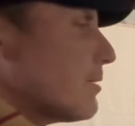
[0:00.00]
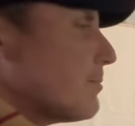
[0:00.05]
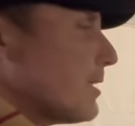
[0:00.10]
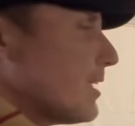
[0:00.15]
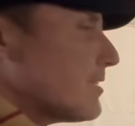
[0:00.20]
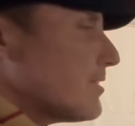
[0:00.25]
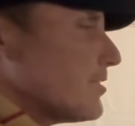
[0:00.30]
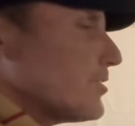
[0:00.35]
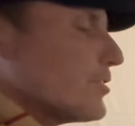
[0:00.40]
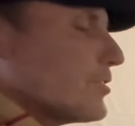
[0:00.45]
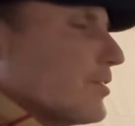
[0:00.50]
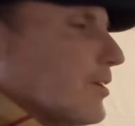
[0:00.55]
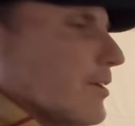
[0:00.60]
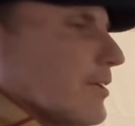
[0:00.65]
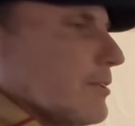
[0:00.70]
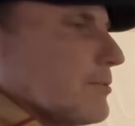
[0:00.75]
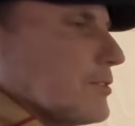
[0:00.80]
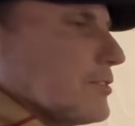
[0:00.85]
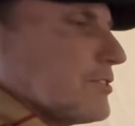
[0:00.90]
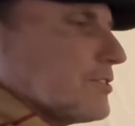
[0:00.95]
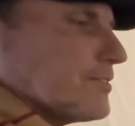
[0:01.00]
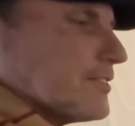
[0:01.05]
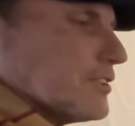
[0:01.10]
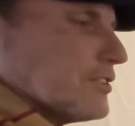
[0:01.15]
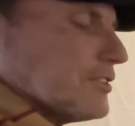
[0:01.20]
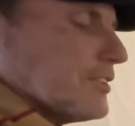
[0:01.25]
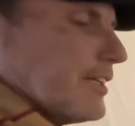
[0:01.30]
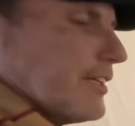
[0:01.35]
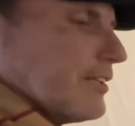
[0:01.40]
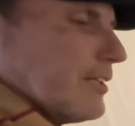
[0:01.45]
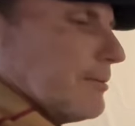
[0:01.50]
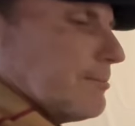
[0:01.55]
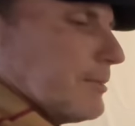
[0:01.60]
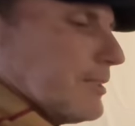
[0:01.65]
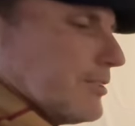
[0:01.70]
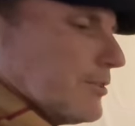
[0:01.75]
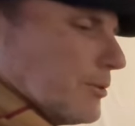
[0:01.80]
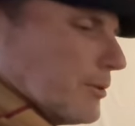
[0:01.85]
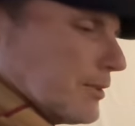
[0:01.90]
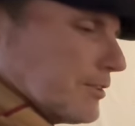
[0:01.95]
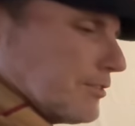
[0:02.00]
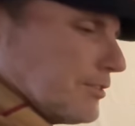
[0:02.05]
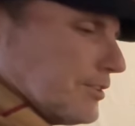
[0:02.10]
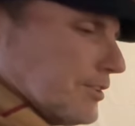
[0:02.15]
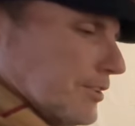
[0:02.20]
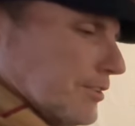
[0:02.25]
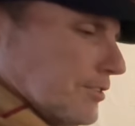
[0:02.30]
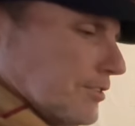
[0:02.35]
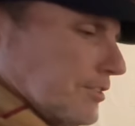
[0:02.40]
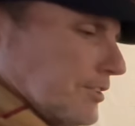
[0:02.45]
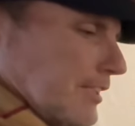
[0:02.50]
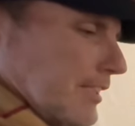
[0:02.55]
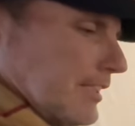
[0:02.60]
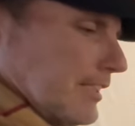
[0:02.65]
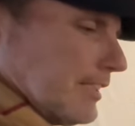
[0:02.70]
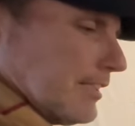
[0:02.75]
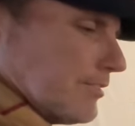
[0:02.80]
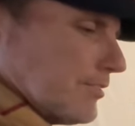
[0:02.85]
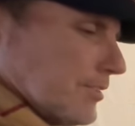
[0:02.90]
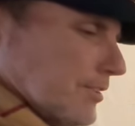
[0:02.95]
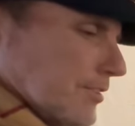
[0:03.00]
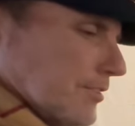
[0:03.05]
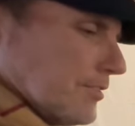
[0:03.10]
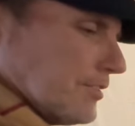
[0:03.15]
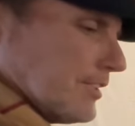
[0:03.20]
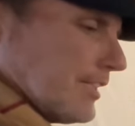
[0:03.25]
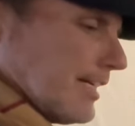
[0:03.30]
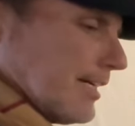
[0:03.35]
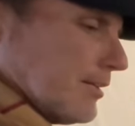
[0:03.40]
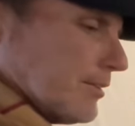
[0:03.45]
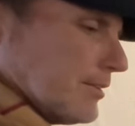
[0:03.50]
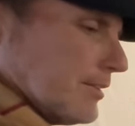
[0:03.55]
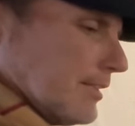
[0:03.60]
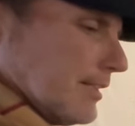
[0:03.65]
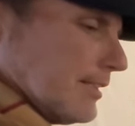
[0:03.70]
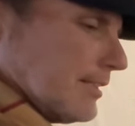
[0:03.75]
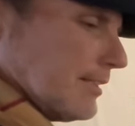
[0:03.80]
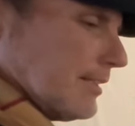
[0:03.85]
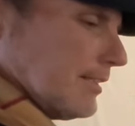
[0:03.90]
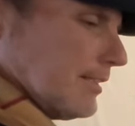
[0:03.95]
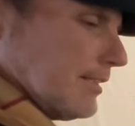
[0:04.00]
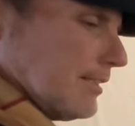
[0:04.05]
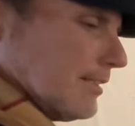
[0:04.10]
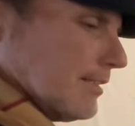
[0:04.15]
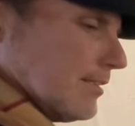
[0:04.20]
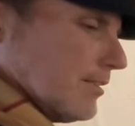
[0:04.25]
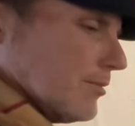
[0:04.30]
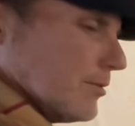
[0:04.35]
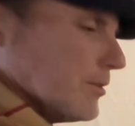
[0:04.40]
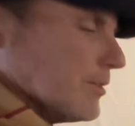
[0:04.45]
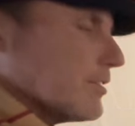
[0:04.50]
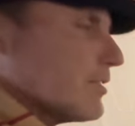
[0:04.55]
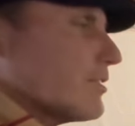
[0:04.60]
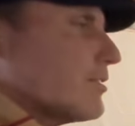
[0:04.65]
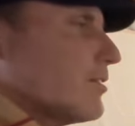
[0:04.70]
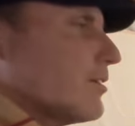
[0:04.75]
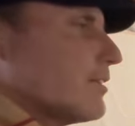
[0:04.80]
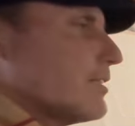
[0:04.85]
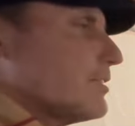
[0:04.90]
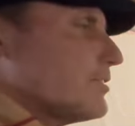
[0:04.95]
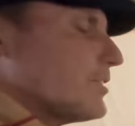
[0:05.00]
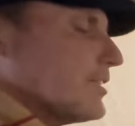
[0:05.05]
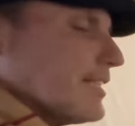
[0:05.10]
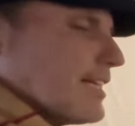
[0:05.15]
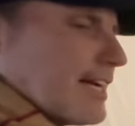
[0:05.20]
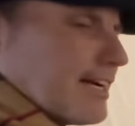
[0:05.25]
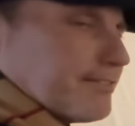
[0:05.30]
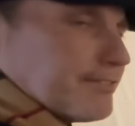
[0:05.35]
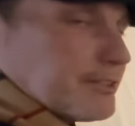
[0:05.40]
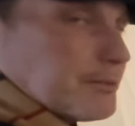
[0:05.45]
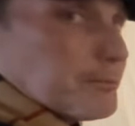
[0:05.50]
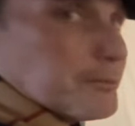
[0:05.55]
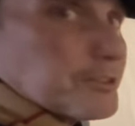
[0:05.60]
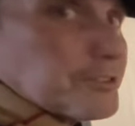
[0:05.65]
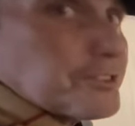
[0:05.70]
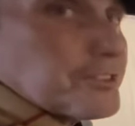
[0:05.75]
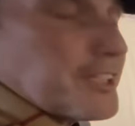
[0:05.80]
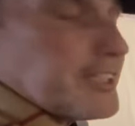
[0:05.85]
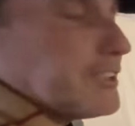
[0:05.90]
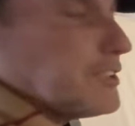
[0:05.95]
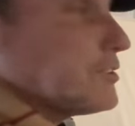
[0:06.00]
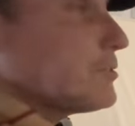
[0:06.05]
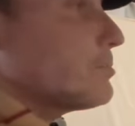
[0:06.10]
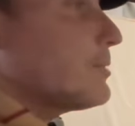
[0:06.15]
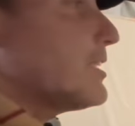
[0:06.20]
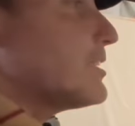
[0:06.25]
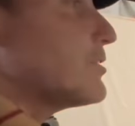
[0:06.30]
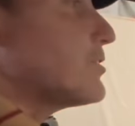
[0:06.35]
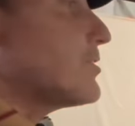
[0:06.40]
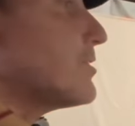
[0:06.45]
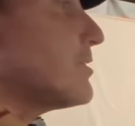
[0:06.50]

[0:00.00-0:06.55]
about this car. It was for sale up in North Jersey. It turns out that the uh, owner of the car is an avid Mercedes-Benz